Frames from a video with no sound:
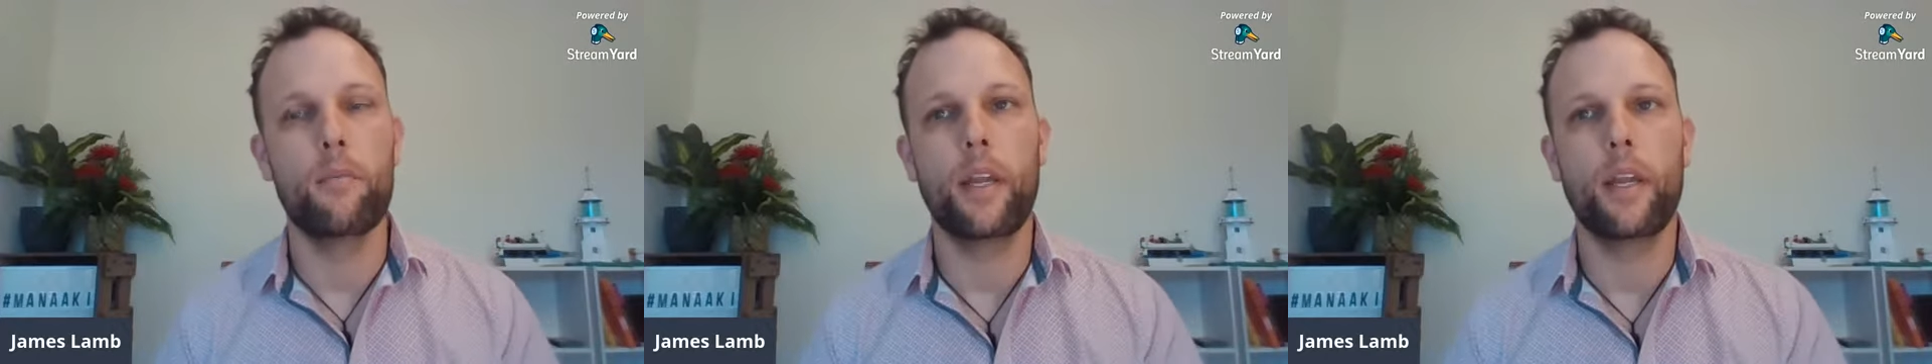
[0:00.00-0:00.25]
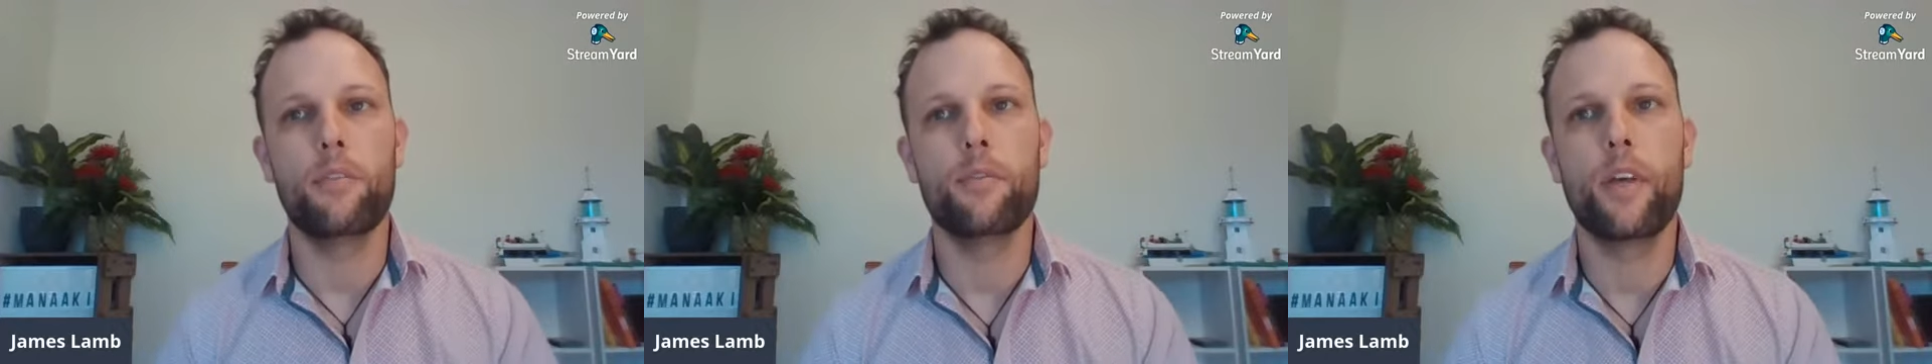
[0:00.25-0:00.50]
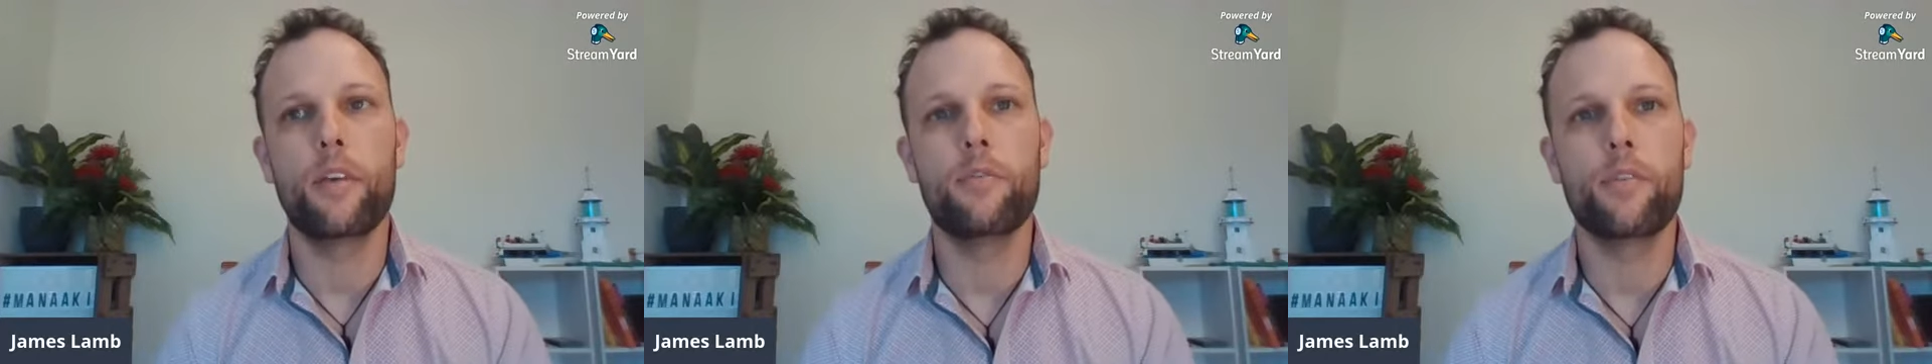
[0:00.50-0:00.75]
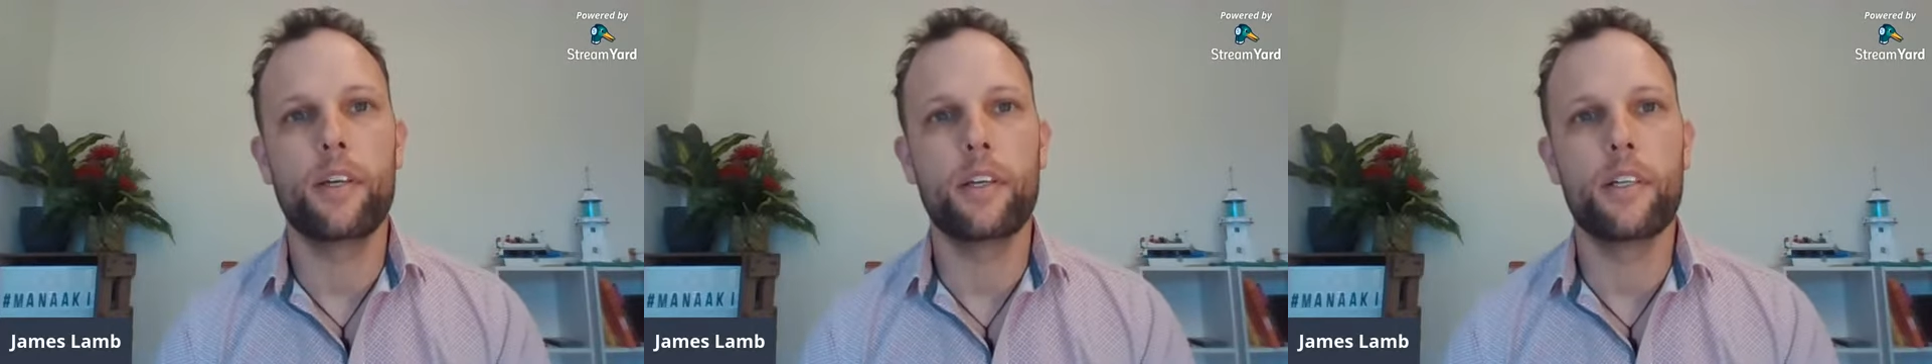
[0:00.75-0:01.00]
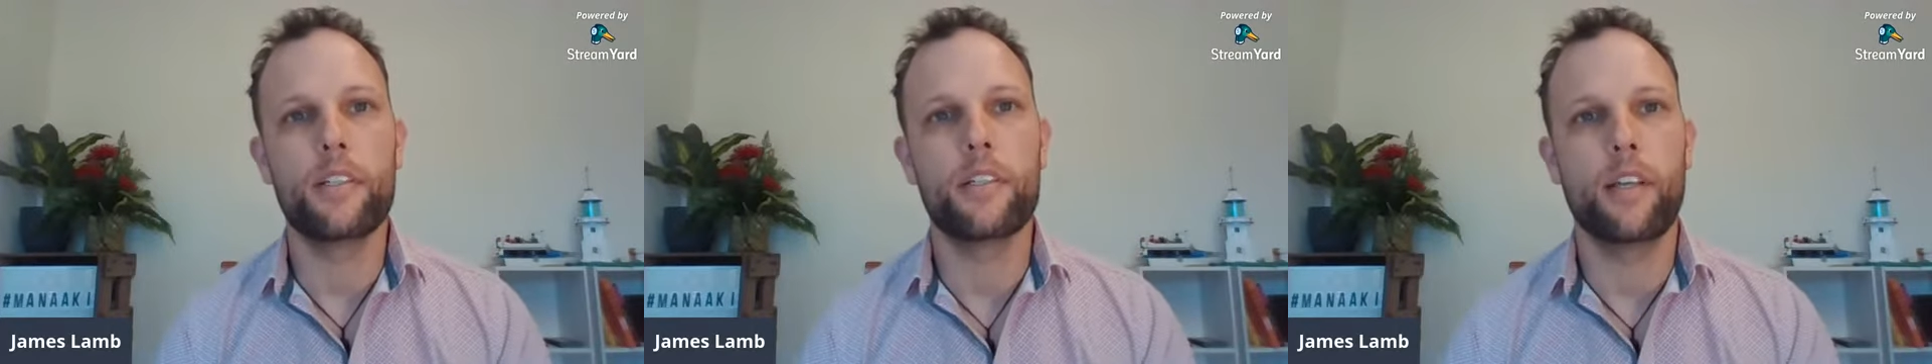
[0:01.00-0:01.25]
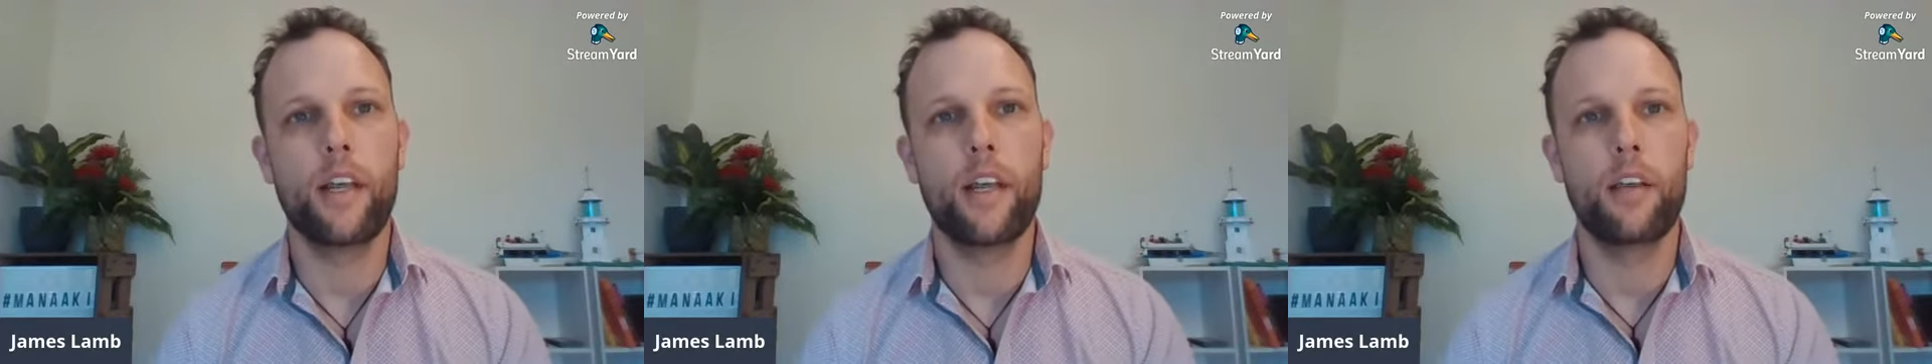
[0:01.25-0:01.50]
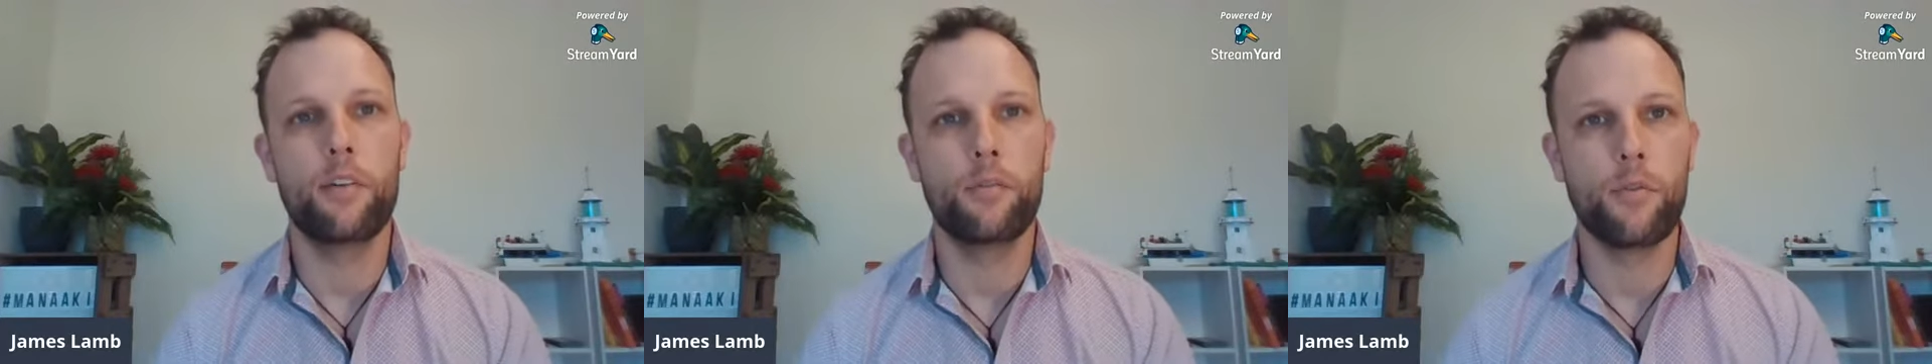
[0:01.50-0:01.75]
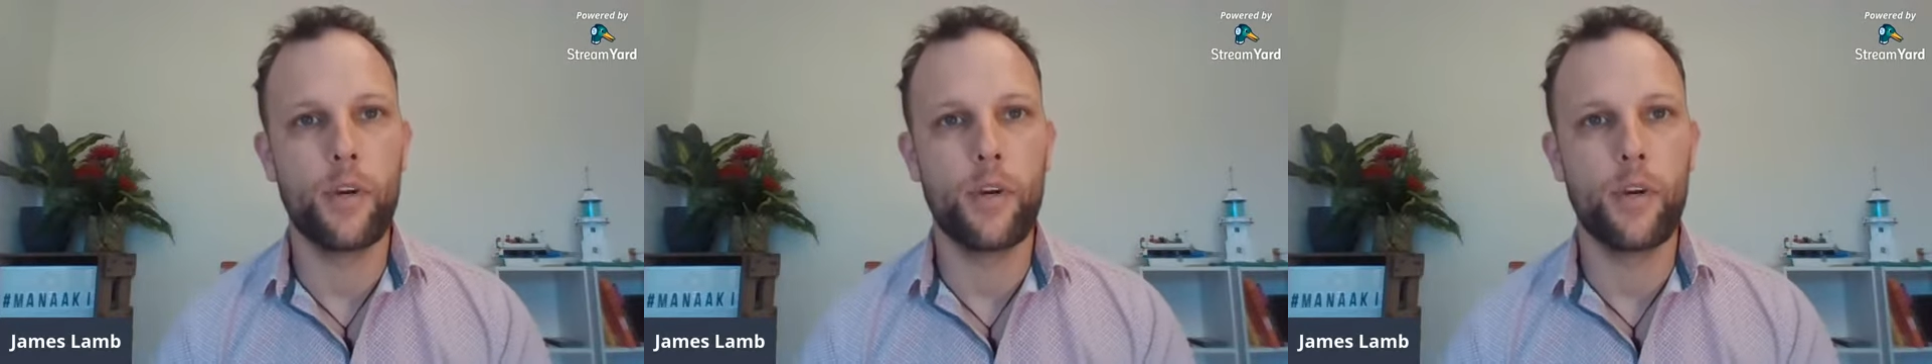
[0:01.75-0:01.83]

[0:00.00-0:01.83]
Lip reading: but if there is a